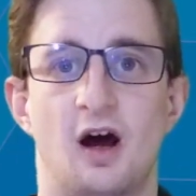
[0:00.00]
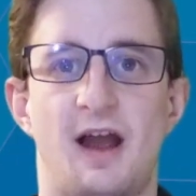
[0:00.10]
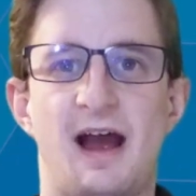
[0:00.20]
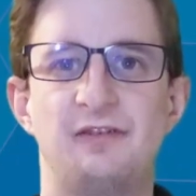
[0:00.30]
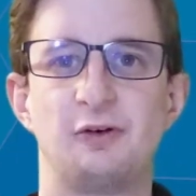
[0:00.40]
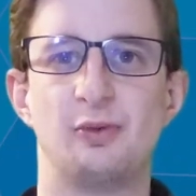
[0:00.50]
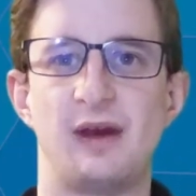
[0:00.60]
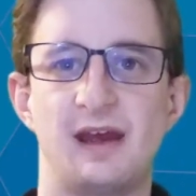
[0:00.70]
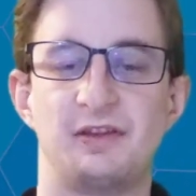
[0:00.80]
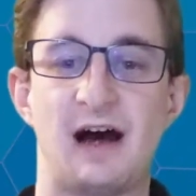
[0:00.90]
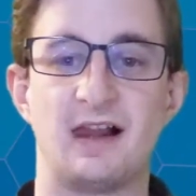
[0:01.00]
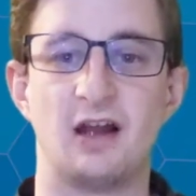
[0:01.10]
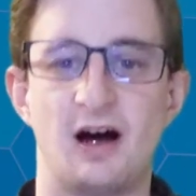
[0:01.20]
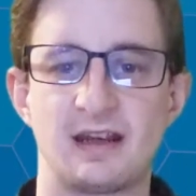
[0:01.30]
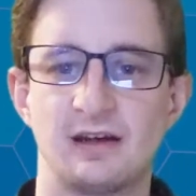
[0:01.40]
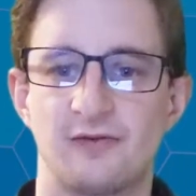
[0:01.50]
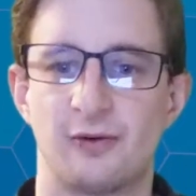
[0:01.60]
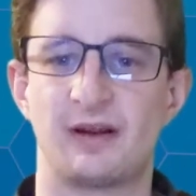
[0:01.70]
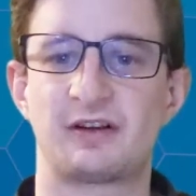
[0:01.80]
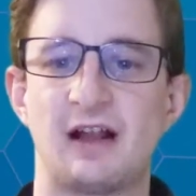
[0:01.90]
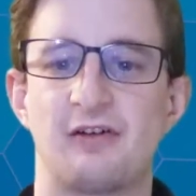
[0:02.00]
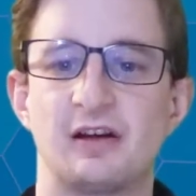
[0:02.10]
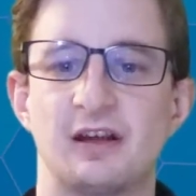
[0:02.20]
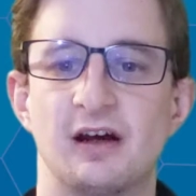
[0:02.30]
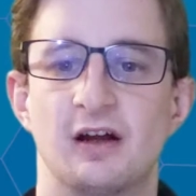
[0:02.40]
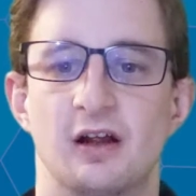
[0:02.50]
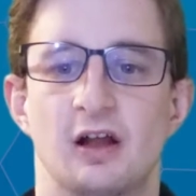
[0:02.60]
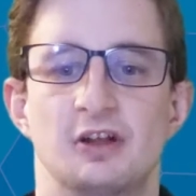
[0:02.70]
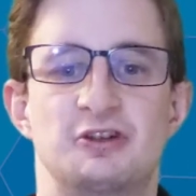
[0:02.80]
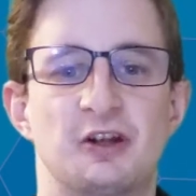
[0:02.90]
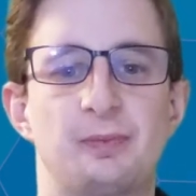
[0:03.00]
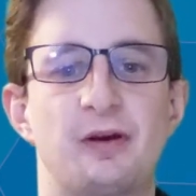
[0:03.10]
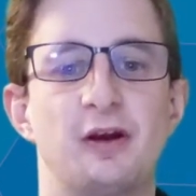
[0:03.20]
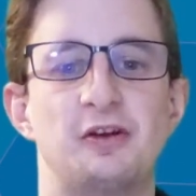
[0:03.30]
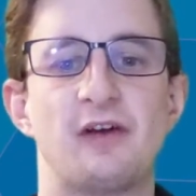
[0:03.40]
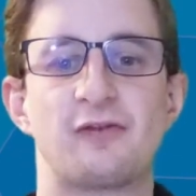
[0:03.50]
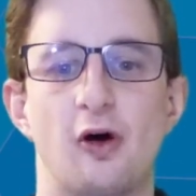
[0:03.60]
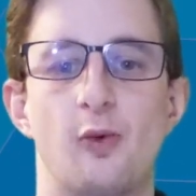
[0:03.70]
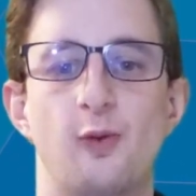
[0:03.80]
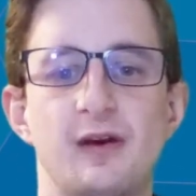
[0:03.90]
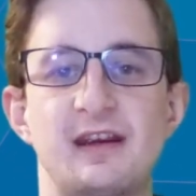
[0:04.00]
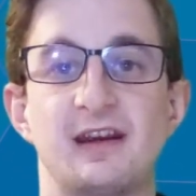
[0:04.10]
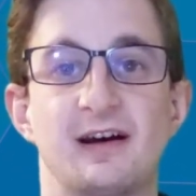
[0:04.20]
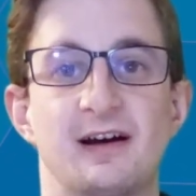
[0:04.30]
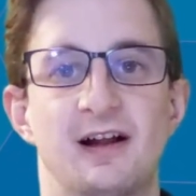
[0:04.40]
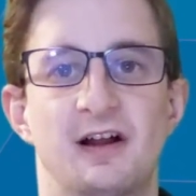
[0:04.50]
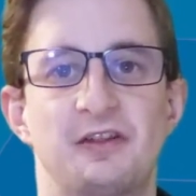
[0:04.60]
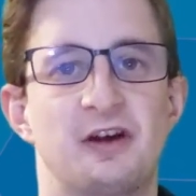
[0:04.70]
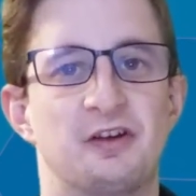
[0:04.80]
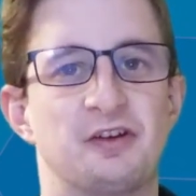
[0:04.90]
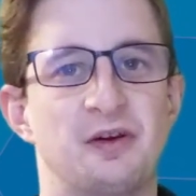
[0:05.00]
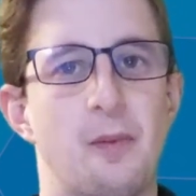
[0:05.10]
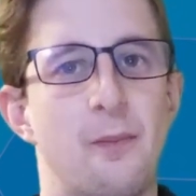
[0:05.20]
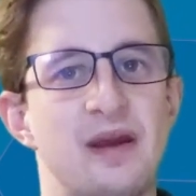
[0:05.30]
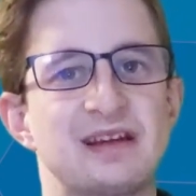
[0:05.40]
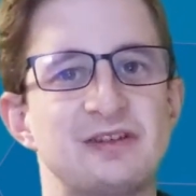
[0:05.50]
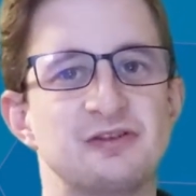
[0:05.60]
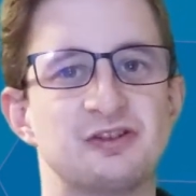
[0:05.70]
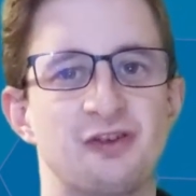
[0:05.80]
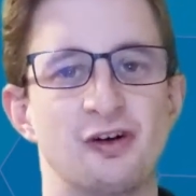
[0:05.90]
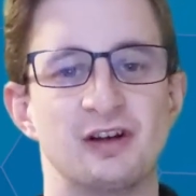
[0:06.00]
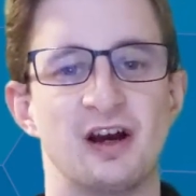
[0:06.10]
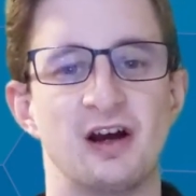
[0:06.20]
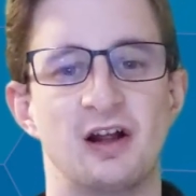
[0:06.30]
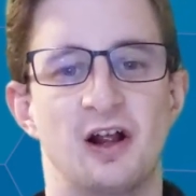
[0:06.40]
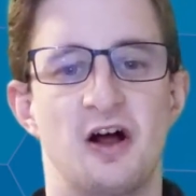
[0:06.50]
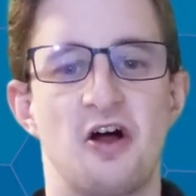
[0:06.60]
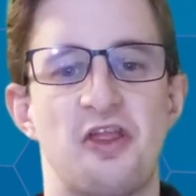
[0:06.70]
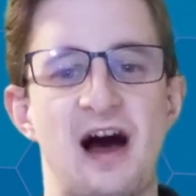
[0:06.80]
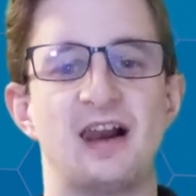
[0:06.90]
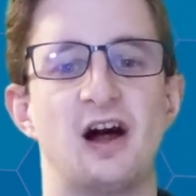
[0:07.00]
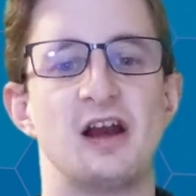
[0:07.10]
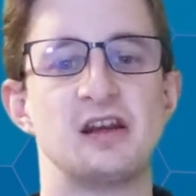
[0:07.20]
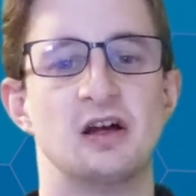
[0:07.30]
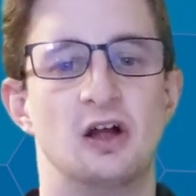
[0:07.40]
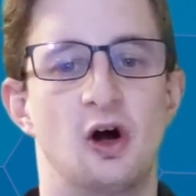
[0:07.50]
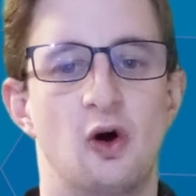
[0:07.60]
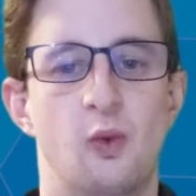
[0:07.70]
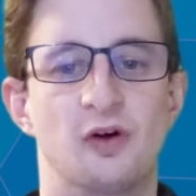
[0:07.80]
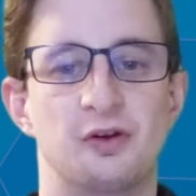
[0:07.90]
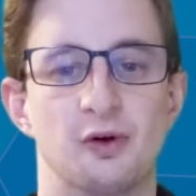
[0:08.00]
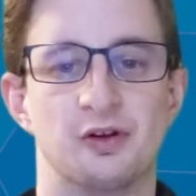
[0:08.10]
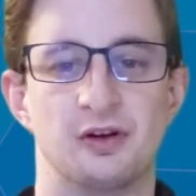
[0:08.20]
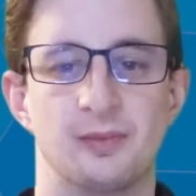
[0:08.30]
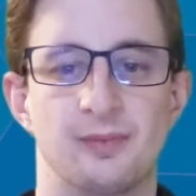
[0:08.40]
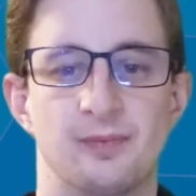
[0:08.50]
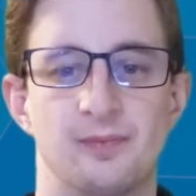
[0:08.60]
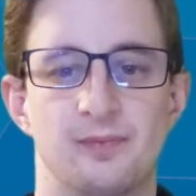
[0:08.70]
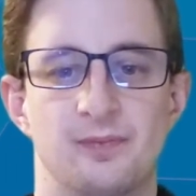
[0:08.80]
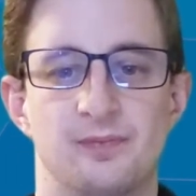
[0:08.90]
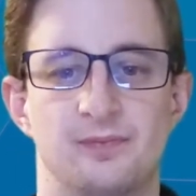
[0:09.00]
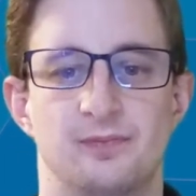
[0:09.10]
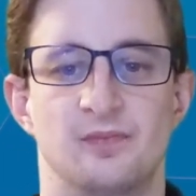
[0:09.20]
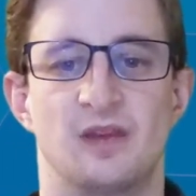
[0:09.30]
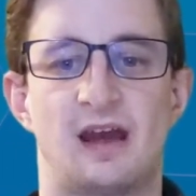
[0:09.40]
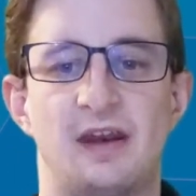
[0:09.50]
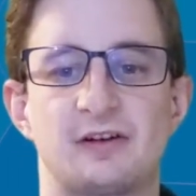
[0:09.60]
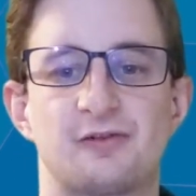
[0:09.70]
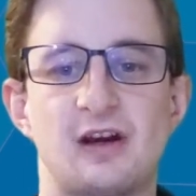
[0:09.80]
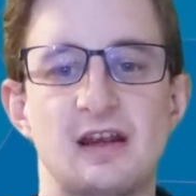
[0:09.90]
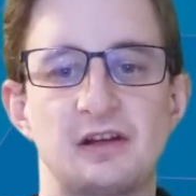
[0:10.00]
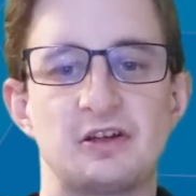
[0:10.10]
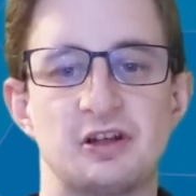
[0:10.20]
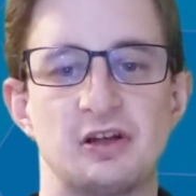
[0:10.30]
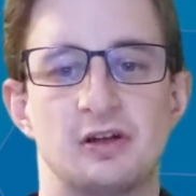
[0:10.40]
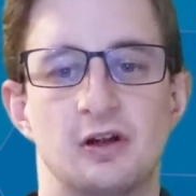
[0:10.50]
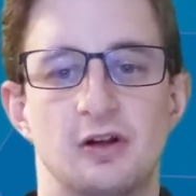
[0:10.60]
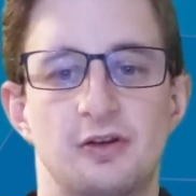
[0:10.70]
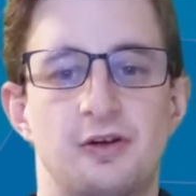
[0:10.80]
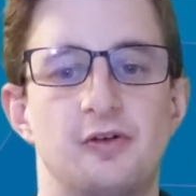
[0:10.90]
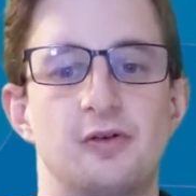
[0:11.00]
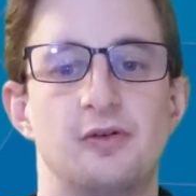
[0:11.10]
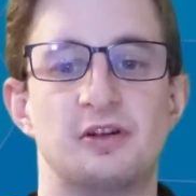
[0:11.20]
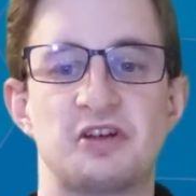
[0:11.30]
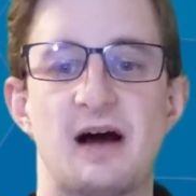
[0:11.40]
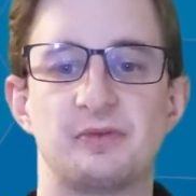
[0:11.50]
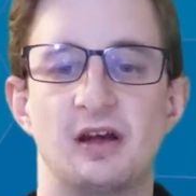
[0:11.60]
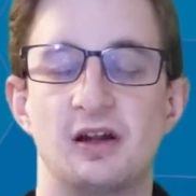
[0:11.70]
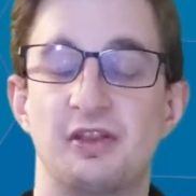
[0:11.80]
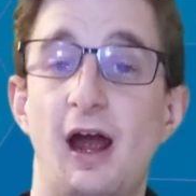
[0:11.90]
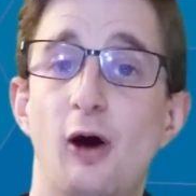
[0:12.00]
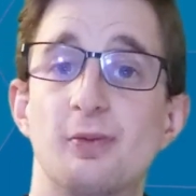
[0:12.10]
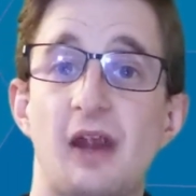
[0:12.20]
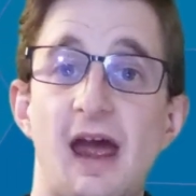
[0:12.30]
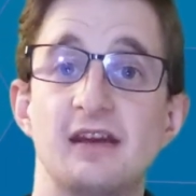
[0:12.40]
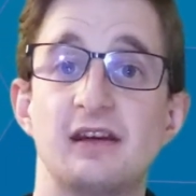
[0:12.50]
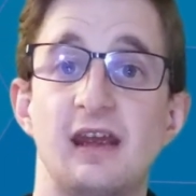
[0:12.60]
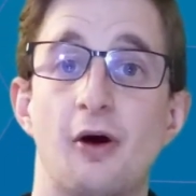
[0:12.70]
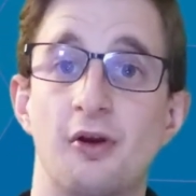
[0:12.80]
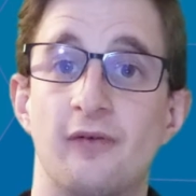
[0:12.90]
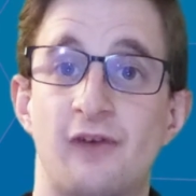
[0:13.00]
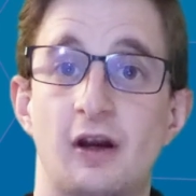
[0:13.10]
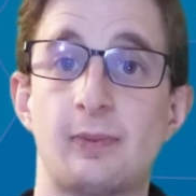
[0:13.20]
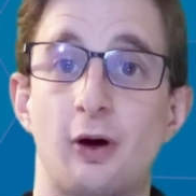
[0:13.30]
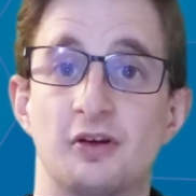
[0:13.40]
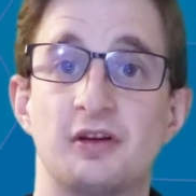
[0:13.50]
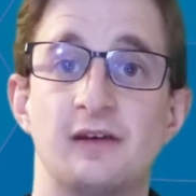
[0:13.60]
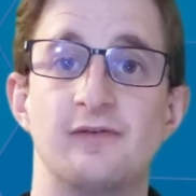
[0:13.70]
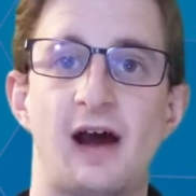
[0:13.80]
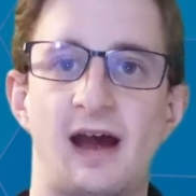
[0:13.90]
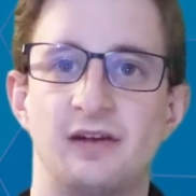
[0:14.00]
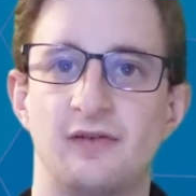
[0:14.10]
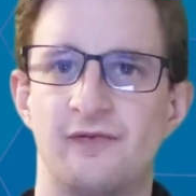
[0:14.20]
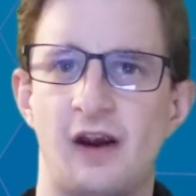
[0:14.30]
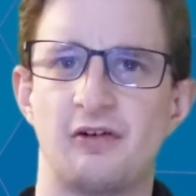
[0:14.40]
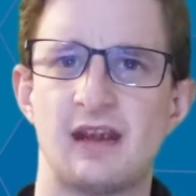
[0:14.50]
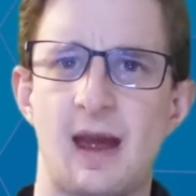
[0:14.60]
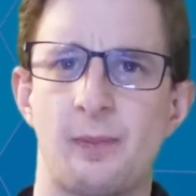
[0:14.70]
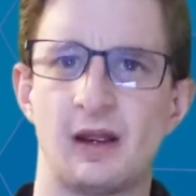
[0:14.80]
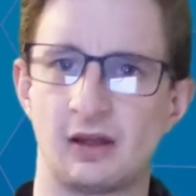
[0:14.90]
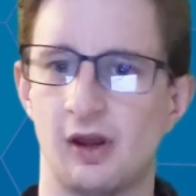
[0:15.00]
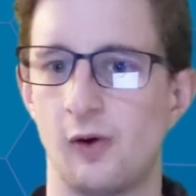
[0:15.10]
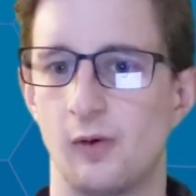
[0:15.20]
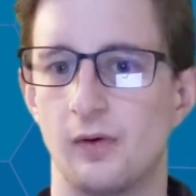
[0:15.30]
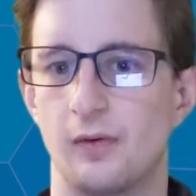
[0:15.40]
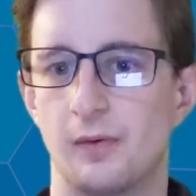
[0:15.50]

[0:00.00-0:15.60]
I have to admit, that line from Accelerator, "just because I've gotten weaker doesn't make you stronger," that line was awesome. And a great addition to the chapter that helped end it on a very positive and very epic note.